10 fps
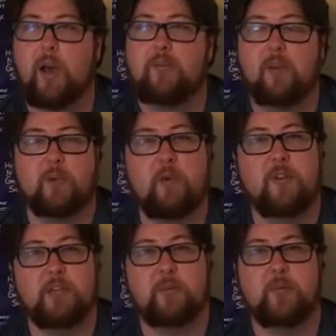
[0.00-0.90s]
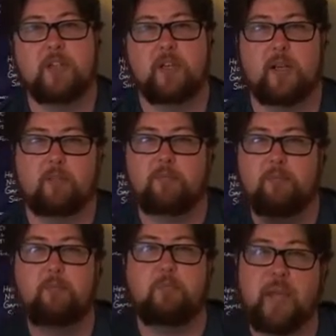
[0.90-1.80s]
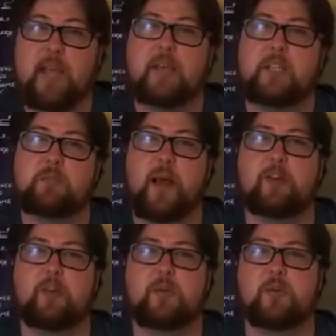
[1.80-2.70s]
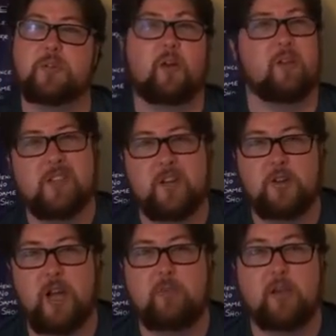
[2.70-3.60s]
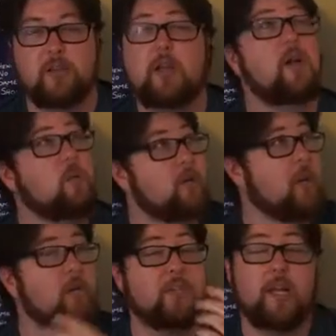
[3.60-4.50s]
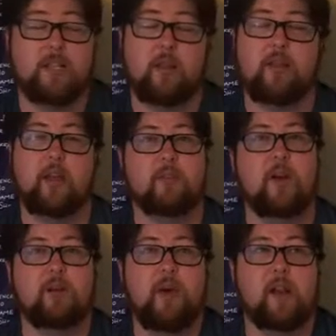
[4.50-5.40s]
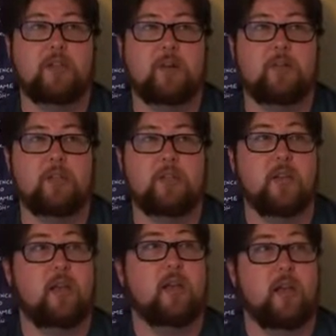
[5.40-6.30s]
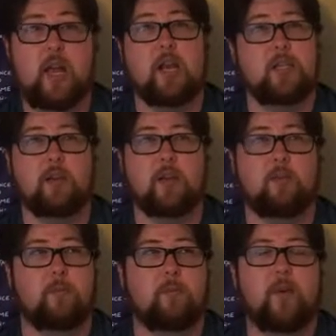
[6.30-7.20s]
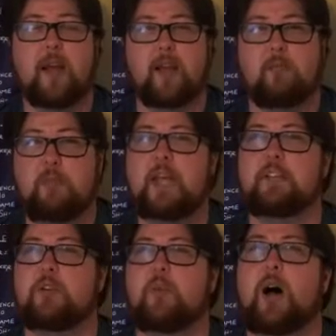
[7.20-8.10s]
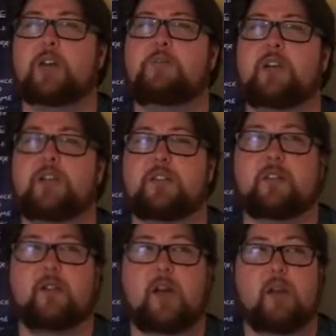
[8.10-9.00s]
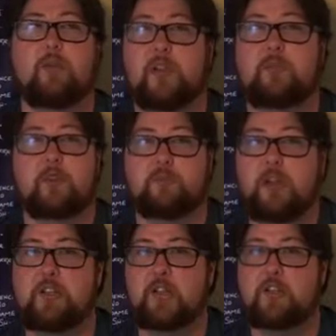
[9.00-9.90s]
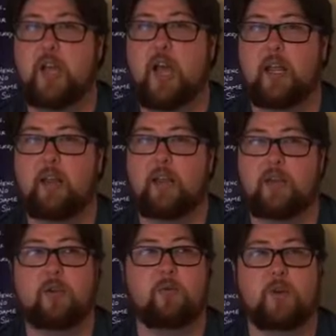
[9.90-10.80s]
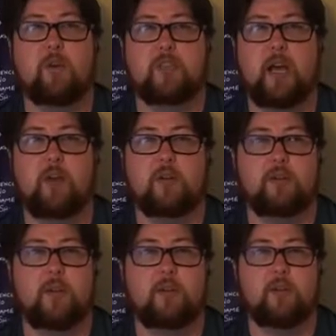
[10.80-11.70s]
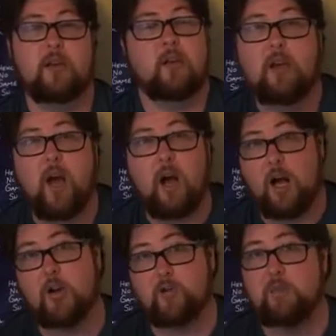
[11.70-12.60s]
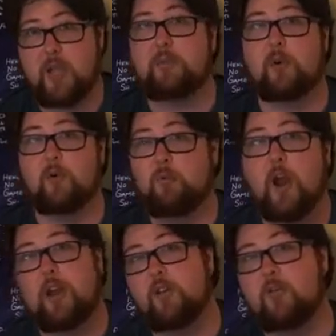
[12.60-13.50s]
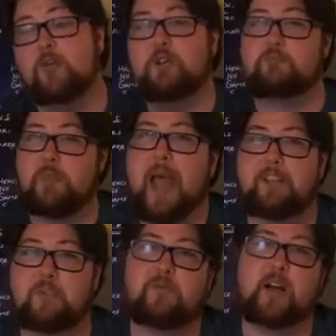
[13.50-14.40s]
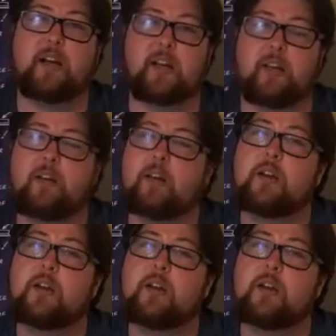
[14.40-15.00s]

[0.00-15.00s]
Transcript: feel like movies have been missing big spectacles that aren't CGI based. Which I will say, that's the other thing. The fucking battle sequences, it is like fucking amazing to watch because I don't think there's much CGI in it. Like, you can really tell. There's like 100 people running through this massive fucking,